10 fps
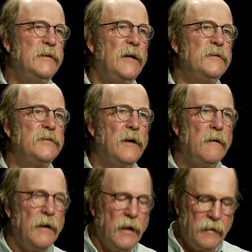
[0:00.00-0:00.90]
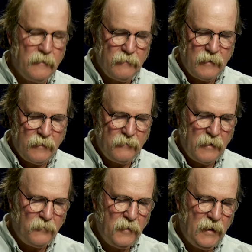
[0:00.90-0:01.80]
and I'll just go ahead
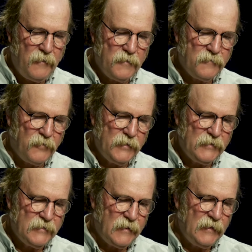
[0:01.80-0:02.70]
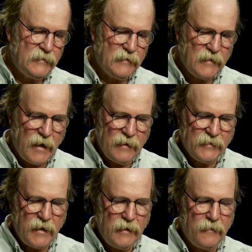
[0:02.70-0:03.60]
and read in those voices, at least as
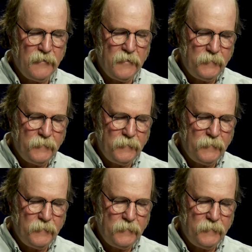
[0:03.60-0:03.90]
I hear them.